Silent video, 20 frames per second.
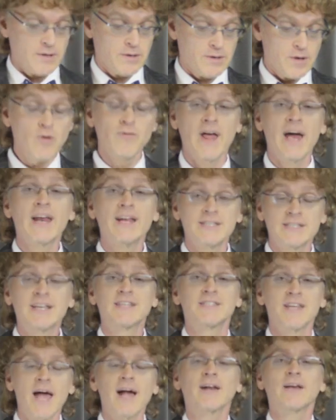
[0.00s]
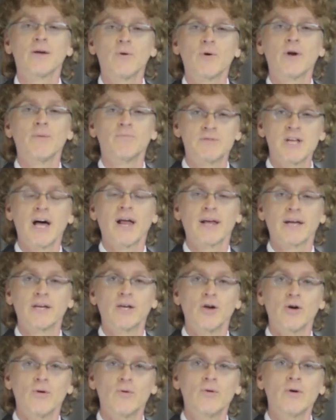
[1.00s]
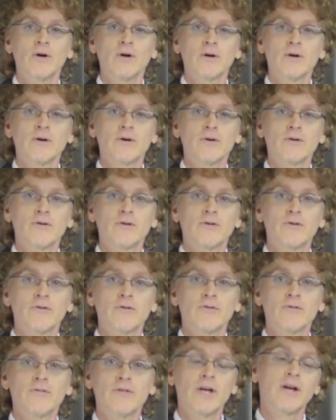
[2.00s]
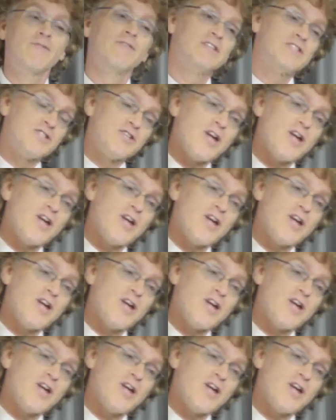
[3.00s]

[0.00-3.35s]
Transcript: no that is exactly what I'm telling you that if it's